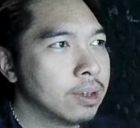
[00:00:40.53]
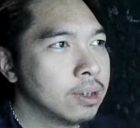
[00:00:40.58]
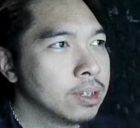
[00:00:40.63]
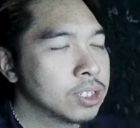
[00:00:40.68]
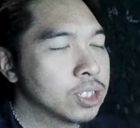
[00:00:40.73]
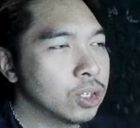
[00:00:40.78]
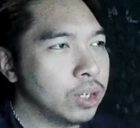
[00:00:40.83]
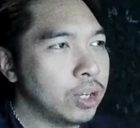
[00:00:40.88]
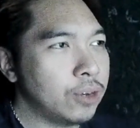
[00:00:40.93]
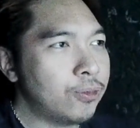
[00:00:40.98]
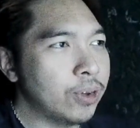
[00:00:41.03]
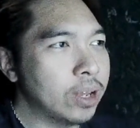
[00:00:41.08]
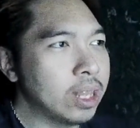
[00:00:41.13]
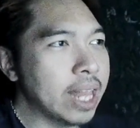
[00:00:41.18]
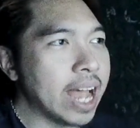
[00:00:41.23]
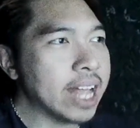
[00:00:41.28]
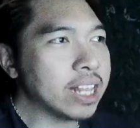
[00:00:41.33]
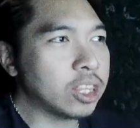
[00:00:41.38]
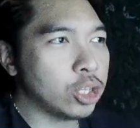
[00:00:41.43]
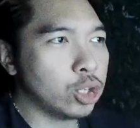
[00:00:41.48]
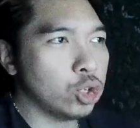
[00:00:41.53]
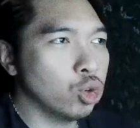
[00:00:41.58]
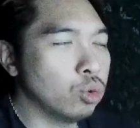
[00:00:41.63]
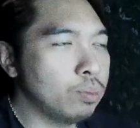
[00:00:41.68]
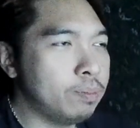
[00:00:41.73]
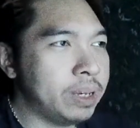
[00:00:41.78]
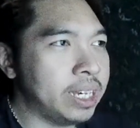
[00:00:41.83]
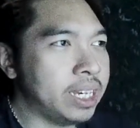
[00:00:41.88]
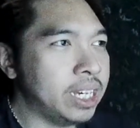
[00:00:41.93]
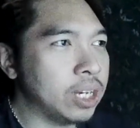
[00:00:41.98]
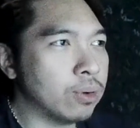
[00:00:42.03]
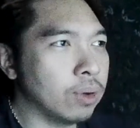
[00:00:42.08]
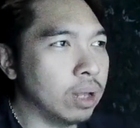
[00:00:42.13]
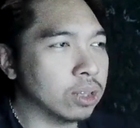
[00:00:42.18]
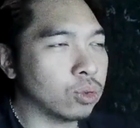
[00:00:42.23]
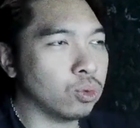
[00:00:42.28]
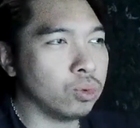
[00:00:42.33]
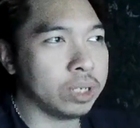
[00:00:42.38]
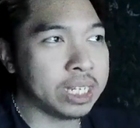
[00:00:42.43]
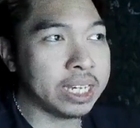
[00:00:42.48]
So if we let u be equal
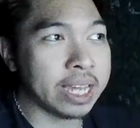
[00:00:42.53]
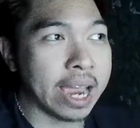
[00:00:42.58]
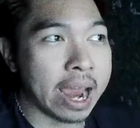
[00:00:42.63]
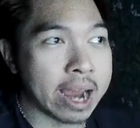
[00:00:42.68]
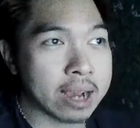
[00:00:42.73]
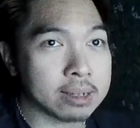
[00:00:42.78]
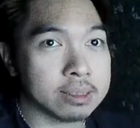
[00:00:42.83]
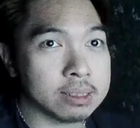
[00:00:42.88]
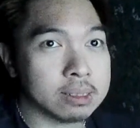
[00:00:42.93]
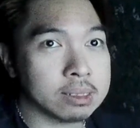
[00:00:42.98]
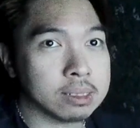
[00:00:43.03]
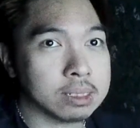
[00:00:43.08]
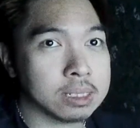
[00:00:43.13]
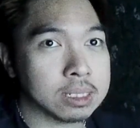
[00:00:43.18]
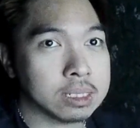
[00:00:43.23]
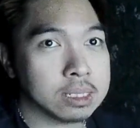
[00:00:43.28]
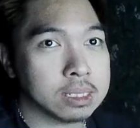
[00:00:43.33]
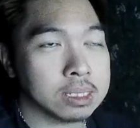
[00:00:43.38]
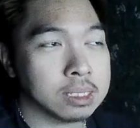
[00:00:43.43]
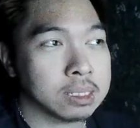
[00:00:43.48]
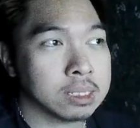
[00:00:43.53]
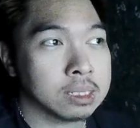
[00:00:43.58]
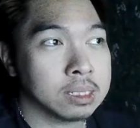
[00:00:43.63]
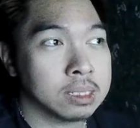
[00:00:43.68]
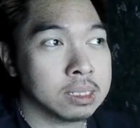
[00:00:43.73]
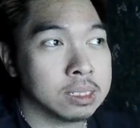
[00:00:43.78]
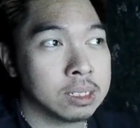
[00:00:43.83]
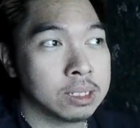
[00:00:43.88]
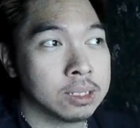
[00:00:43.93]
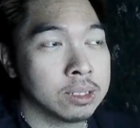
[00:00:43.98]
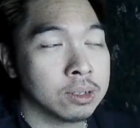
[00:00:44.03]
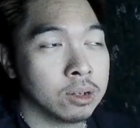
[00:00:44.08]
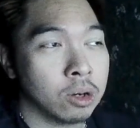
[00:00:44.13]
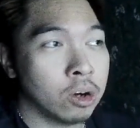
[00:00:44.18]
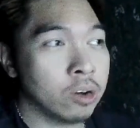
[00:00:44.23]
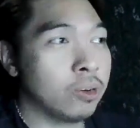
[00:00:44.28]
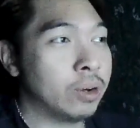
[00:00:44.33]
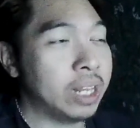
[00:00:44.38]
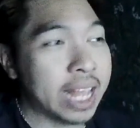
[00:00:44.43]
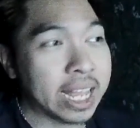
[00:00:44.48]
to ex,
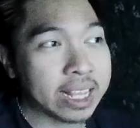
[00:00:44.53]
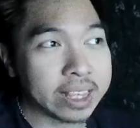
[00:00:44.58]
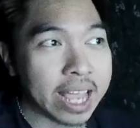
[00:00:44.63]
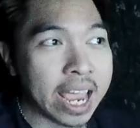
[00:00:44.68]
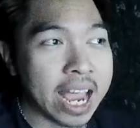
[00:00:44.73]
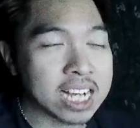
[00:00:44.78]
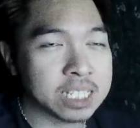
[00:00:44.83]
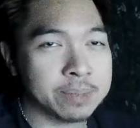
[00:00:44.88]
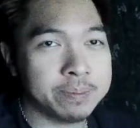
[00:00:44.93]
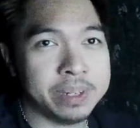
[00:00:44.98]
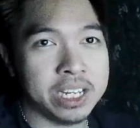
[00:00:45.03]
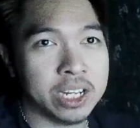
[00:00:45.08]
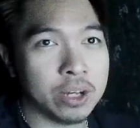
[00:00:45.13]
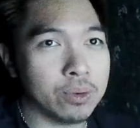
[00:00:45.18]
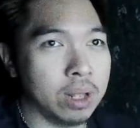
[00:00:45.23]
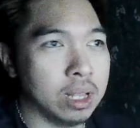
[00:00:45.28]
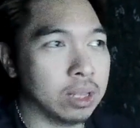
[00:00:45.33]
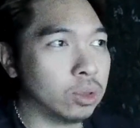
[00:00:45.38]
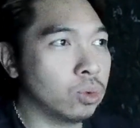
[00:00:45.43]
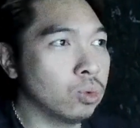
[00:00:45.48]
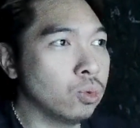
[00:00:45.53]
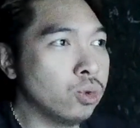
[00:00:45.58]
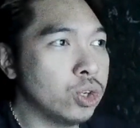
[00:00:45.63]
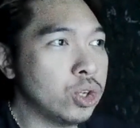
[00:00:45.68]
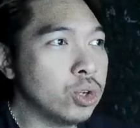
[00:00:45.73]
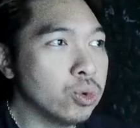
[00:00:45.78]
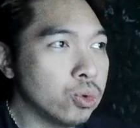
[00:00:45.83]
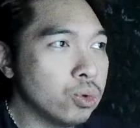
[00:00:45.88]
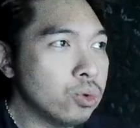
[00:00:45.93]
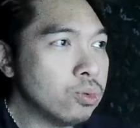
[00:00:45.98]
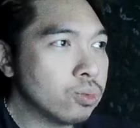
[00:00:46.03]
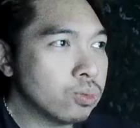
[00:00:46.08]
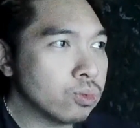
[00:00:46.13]
or we let x be equal to u,